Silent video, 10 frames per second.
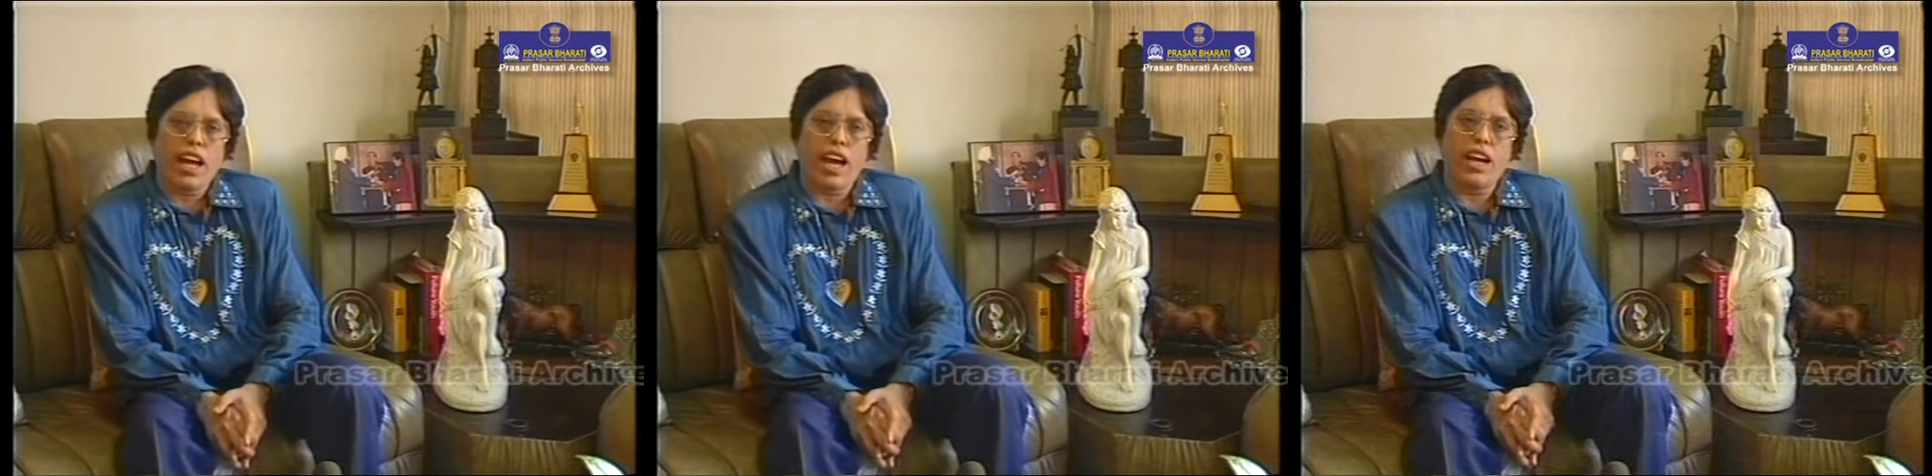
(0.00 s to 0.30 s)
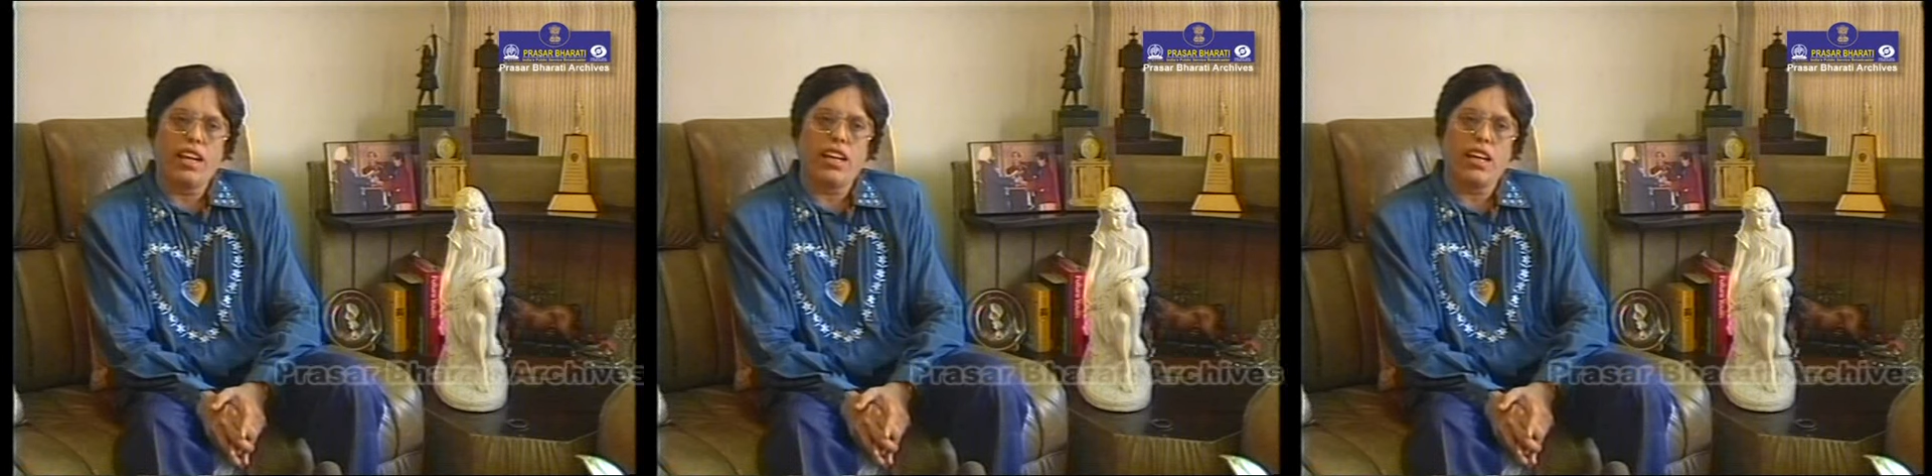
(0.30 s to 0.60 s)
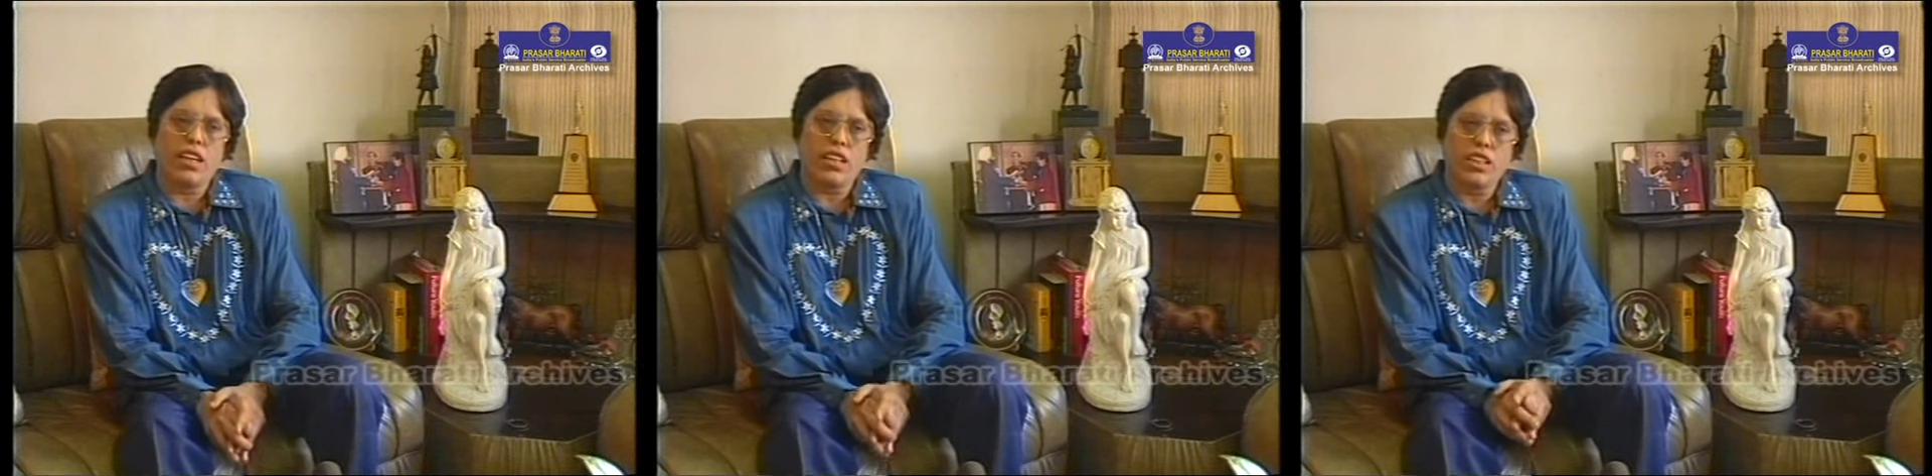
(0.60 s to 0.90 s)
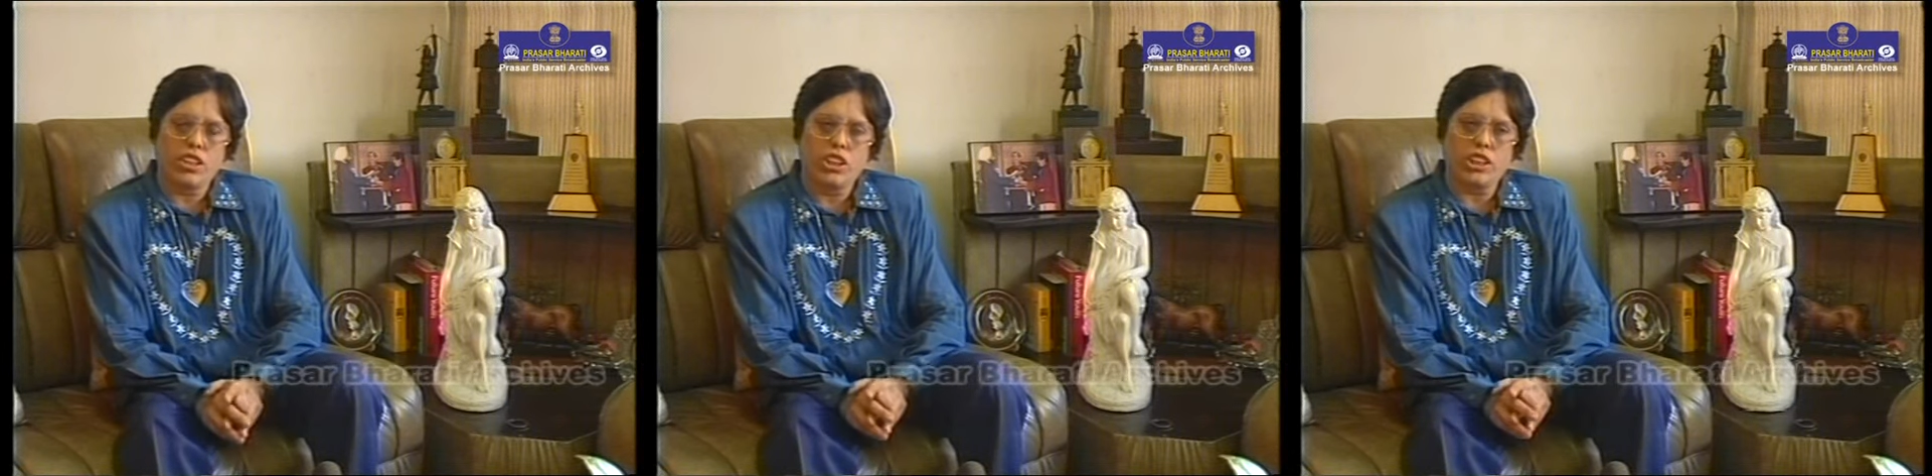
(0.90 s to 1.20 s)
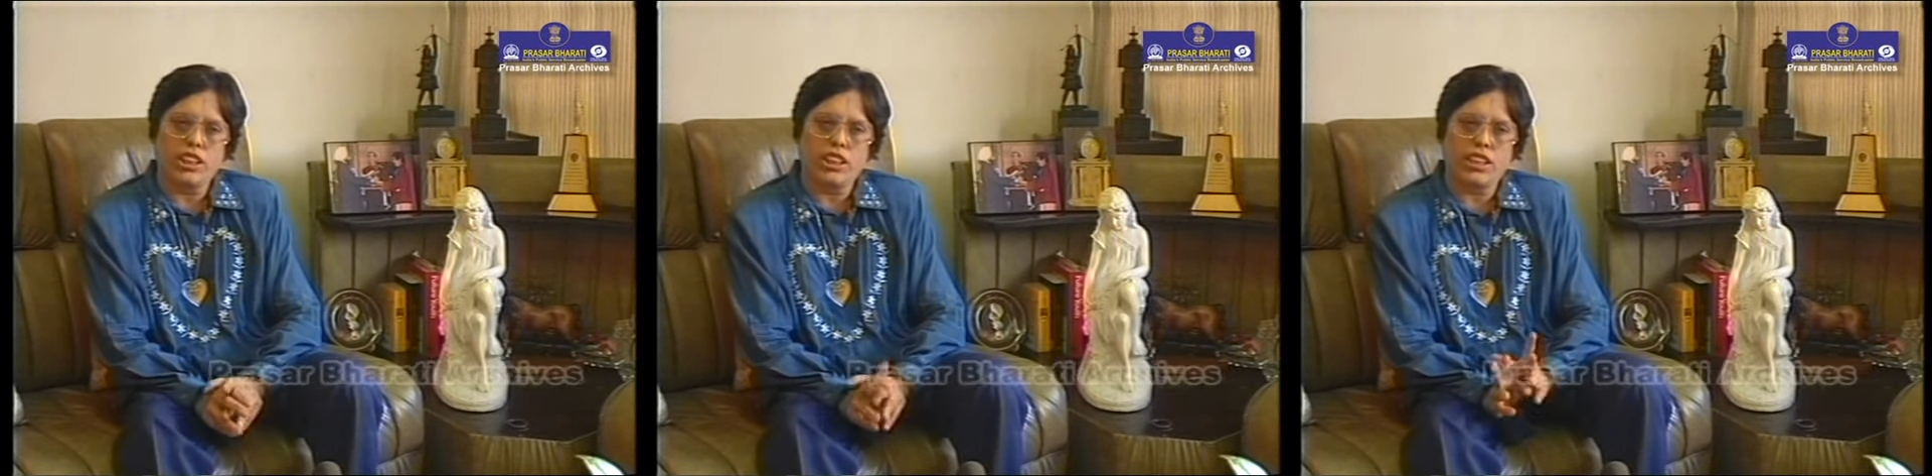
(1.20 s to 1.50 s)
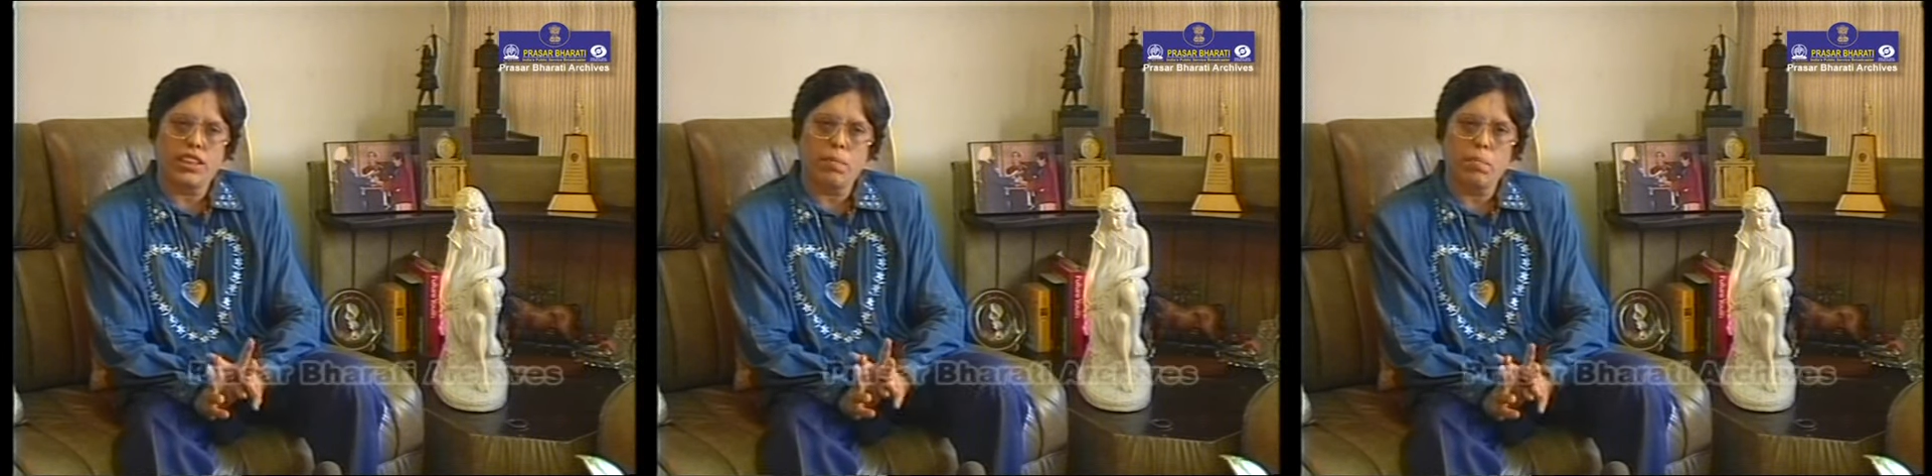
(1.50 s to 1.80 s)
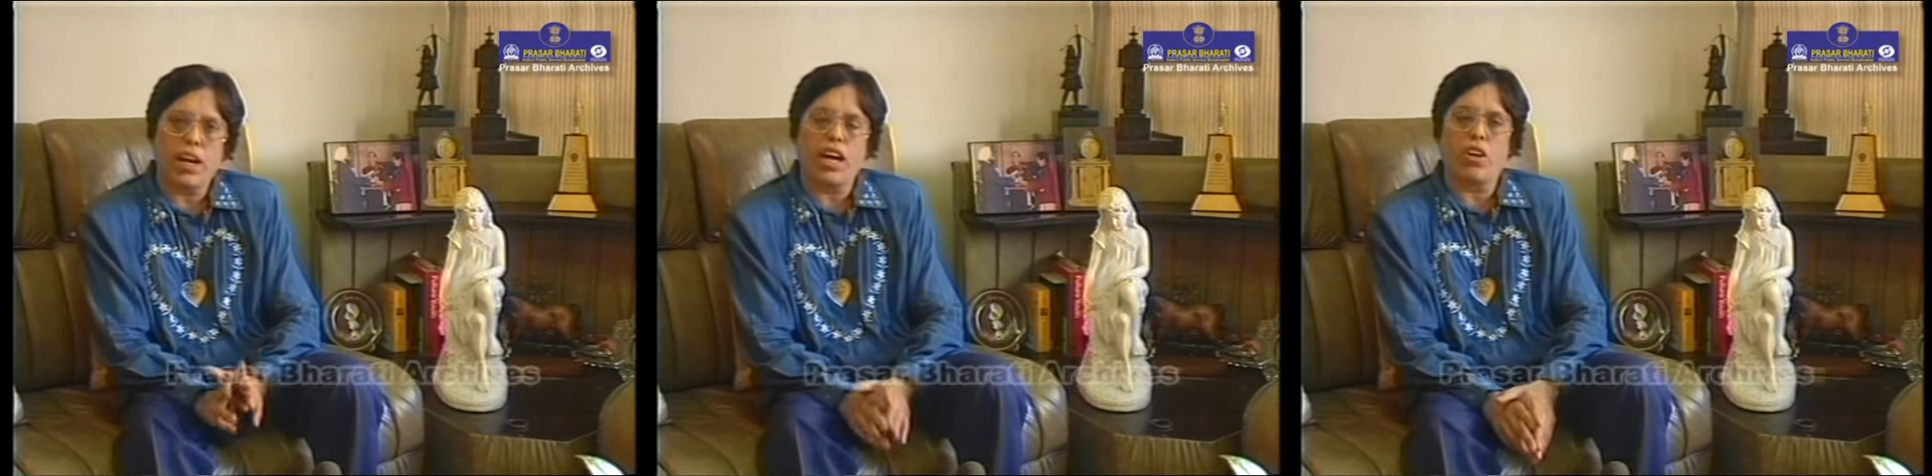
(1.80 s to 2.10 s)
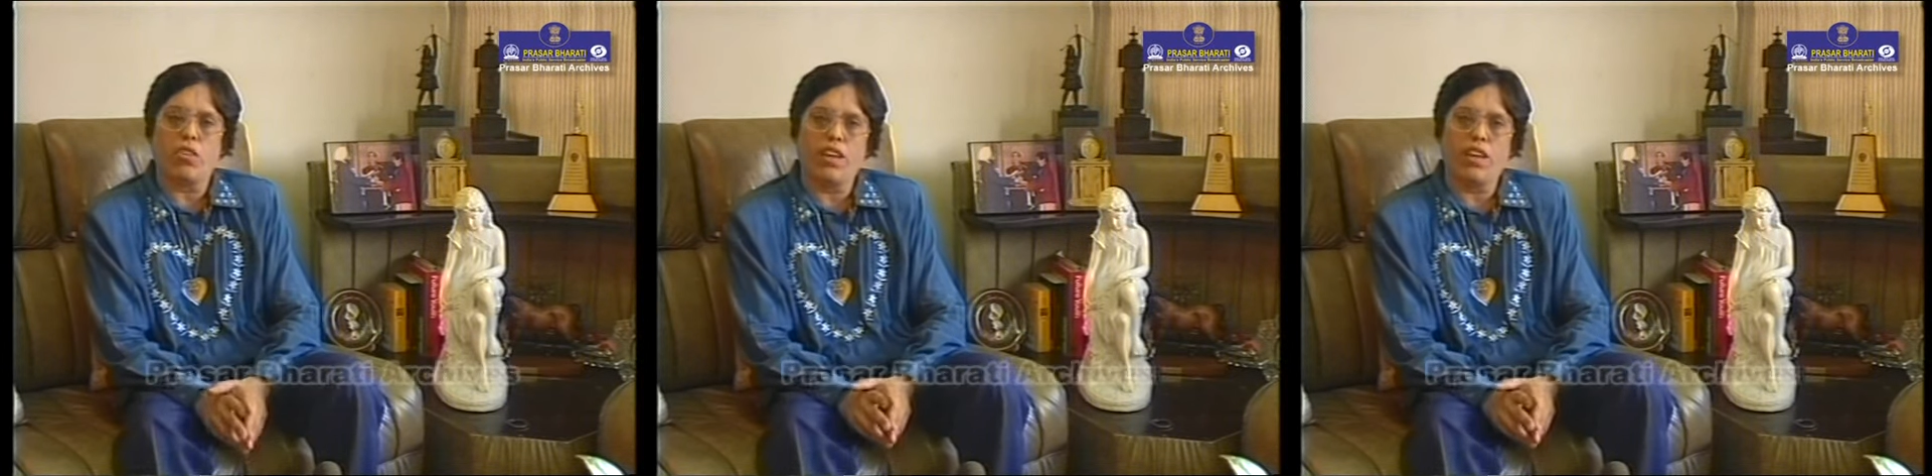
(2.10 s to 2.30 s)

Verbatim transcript: and uh, just play out.